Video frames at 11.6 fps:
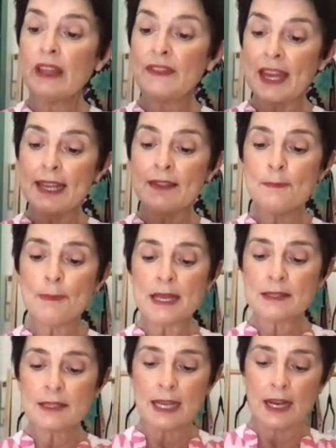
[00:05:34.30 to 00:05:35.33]
Then in the
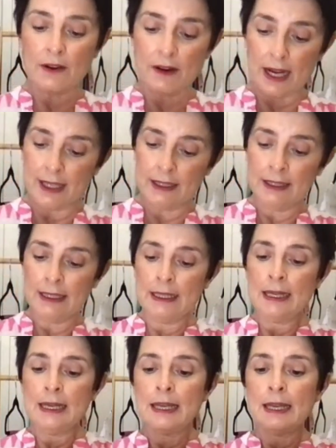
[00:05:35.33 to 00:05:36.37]
bust area,
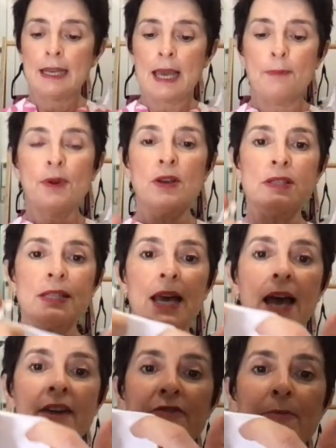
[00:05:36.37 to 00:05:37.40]
Capriosca
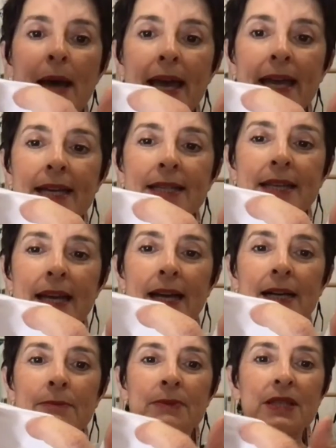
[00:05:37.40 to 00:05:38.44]
have made
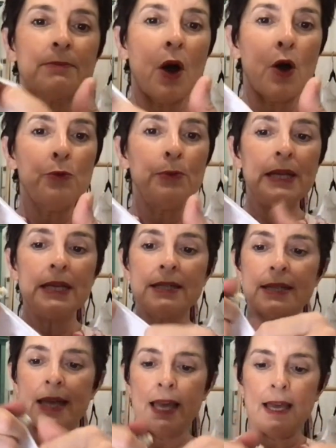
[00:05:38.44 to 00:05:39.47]
some openings
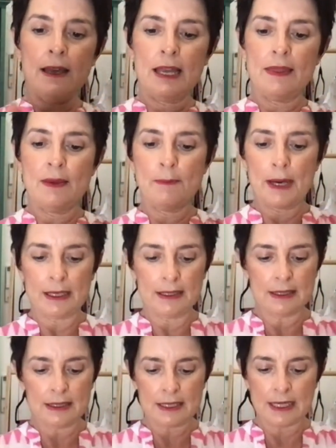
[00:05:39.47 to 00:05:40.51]
there in the
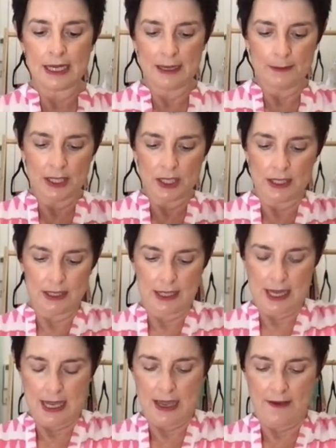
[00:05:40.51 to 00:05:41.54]
bust. And let me just
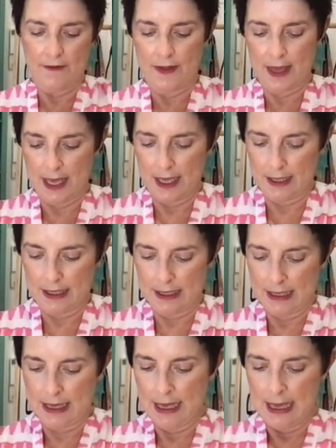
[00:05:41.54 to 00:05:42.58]
see if these